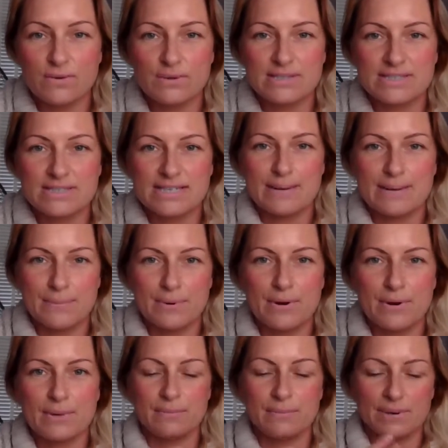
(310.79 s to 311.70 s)
fall asleep
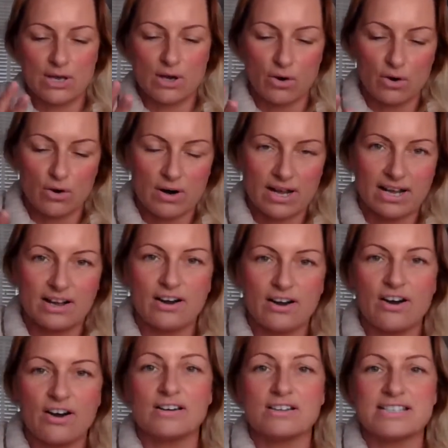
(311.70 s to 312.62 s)
properly, or I
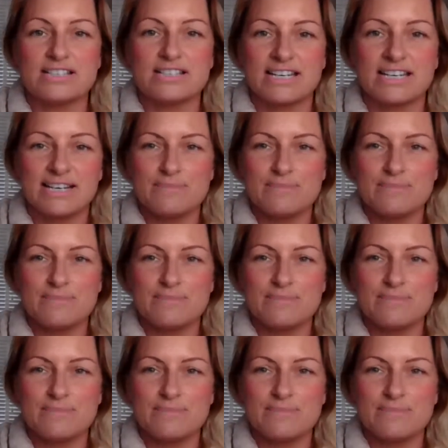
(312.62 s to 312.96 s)
can't,